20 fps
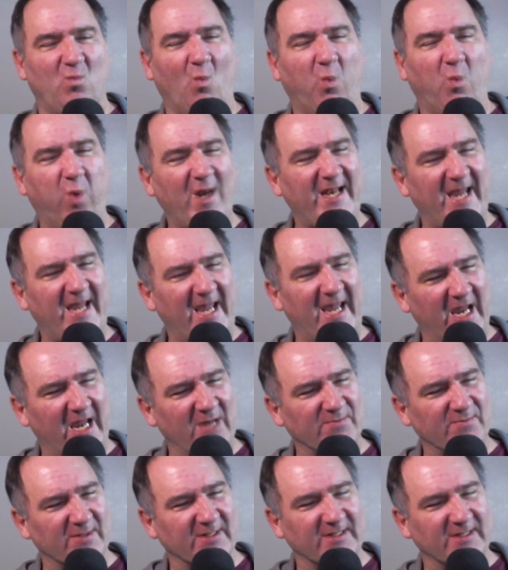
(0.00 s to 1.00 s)

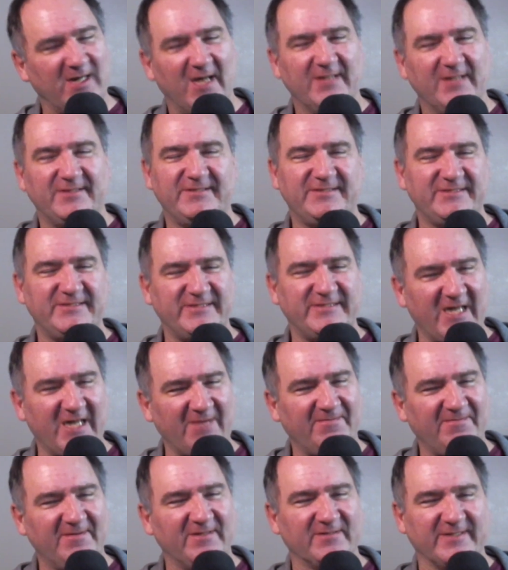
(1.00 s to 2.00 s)
whatever
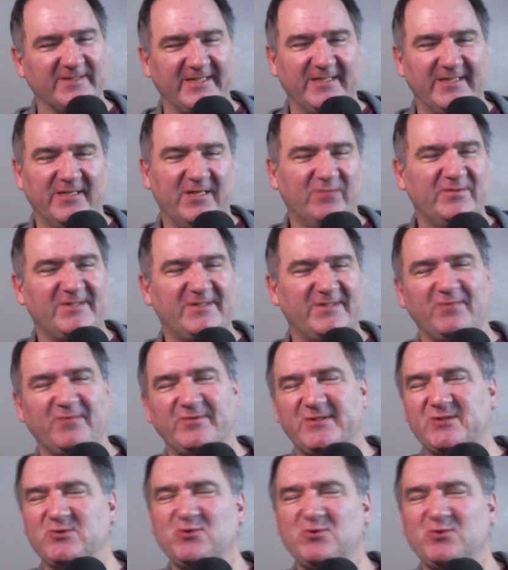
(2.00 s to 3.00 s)
definitely, it was
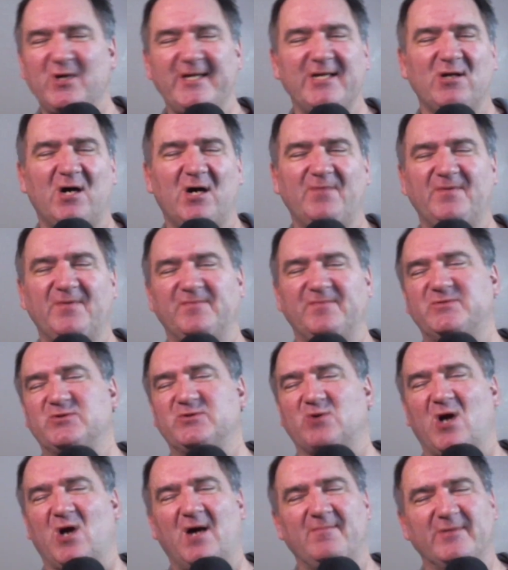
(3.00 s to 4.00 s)
shrugging off of
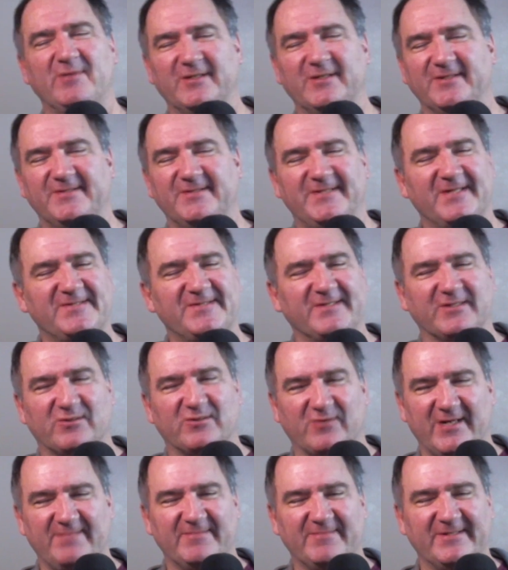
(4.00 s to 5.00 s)
drama or
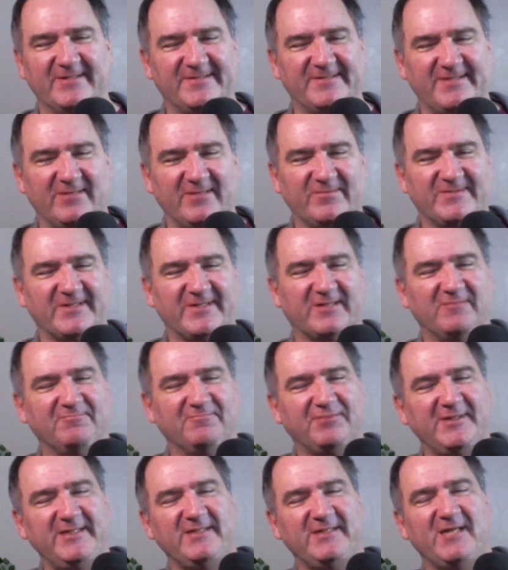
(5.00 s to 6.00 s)
disagreements. It was a
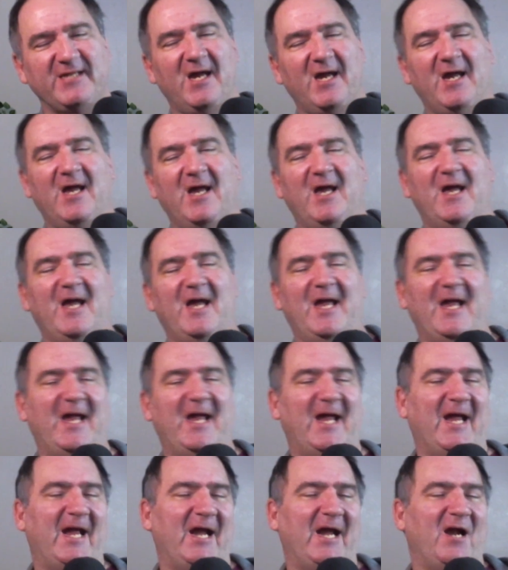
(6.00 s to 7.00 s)
complete
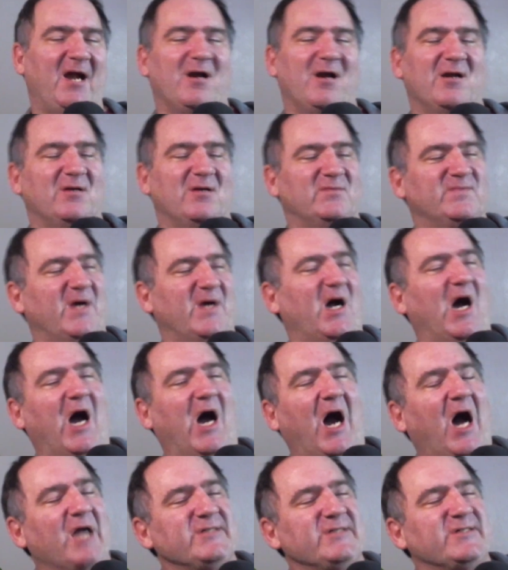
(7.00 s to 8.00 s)
air of
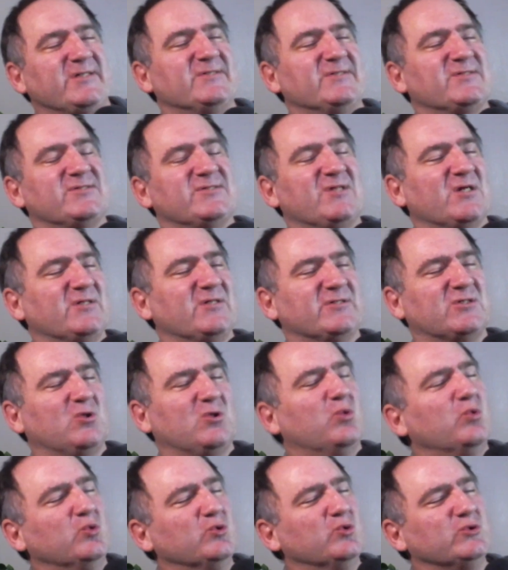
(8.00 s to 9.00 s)
unconcerned
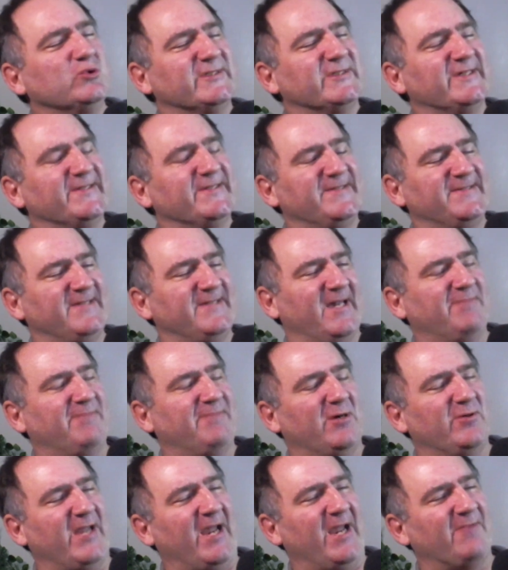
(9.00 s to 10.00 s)
coolness
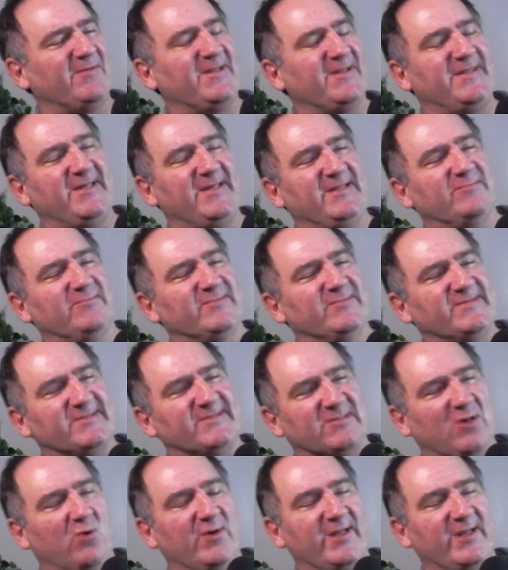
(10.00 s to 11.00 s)
about everything that was
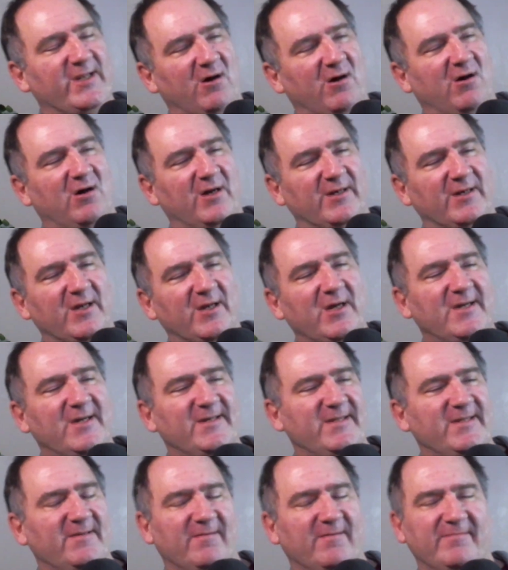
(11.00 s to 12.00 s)
going on.
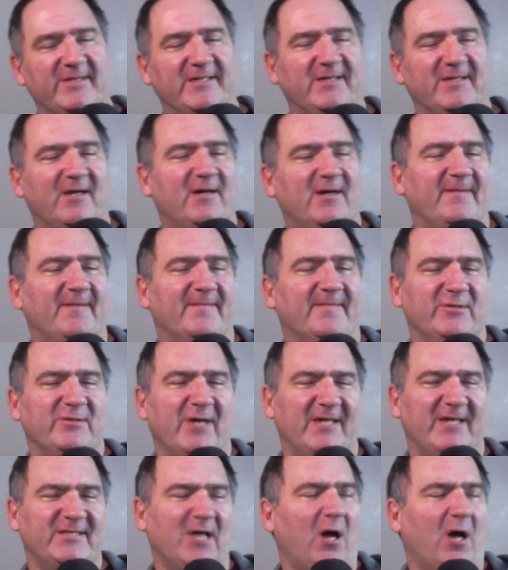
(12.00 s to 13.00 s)
I mean, you
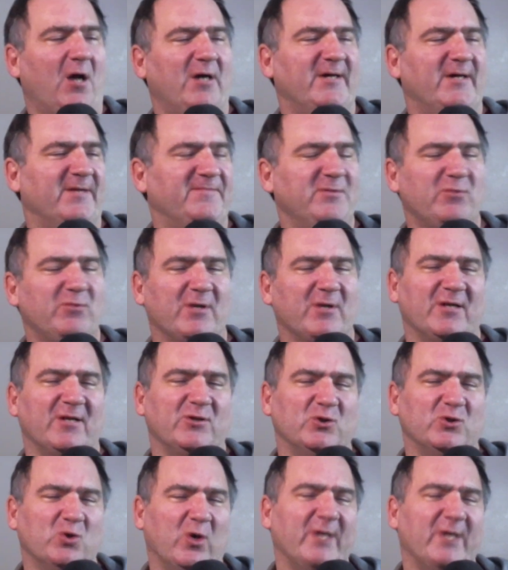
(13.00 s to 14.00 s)
had the, if you were
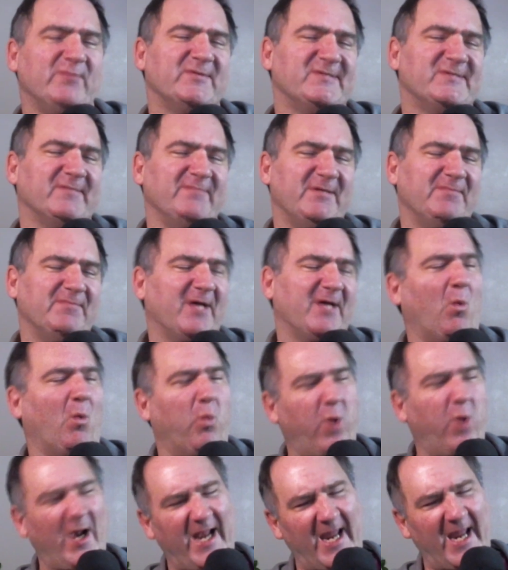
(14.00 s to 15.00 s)
annoyed with somebody, you'd be like,
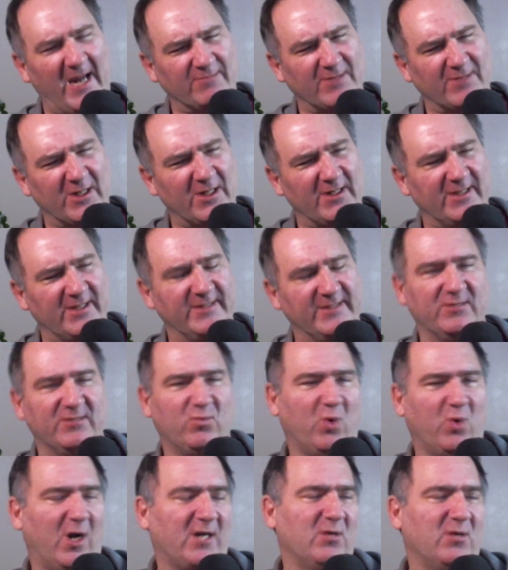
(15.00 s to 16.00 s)
whatever, and you'd
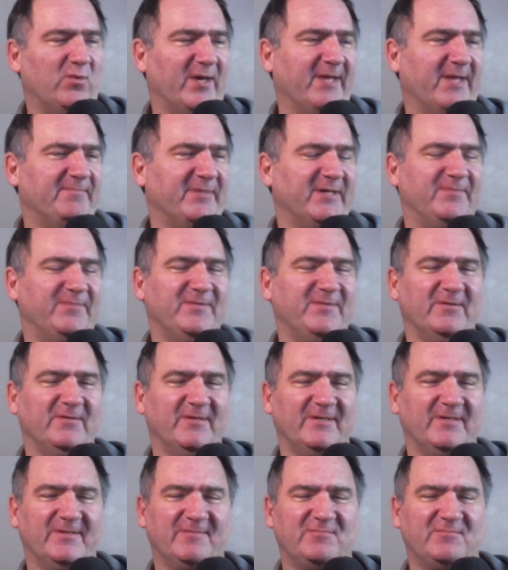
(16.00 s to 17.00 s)
walk away. But if you
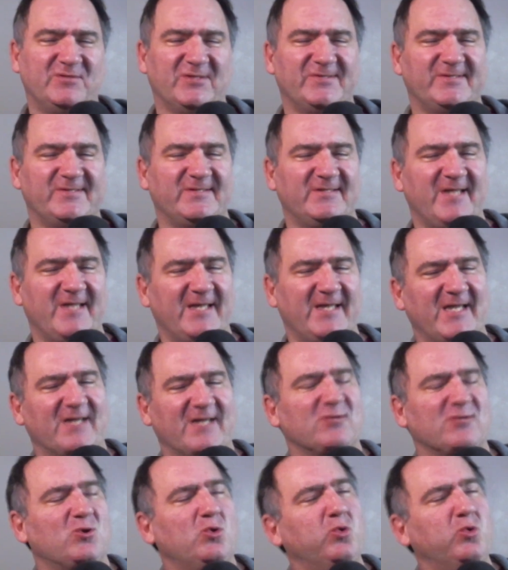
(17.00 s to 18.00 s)
were just, you had
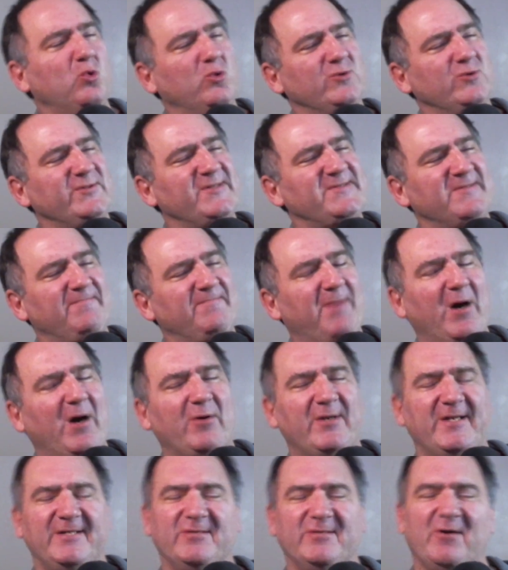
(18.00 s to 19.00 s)
that coolness
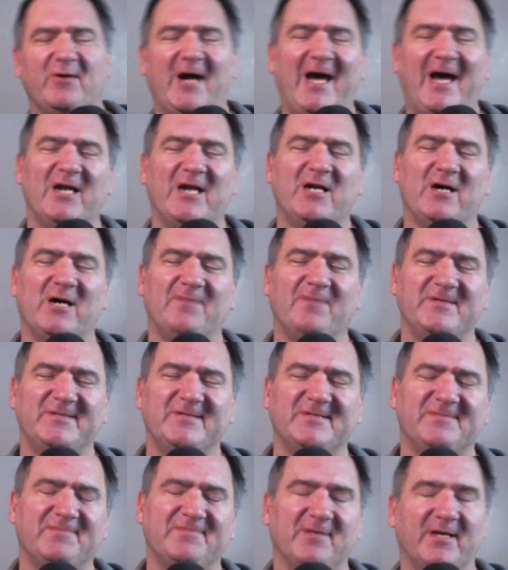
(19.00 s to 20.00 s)
about it and you had enough,
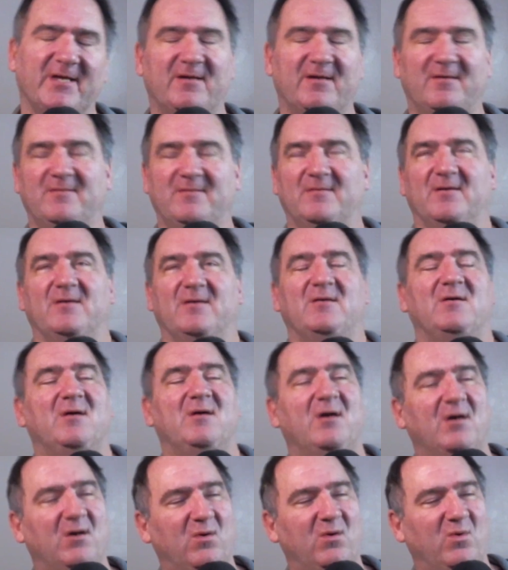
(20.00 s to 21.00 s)
you'd just be like, huh,
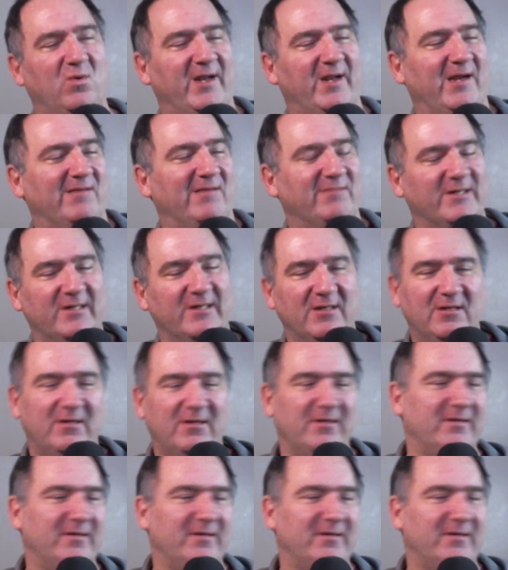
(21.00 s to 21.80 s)
whatever.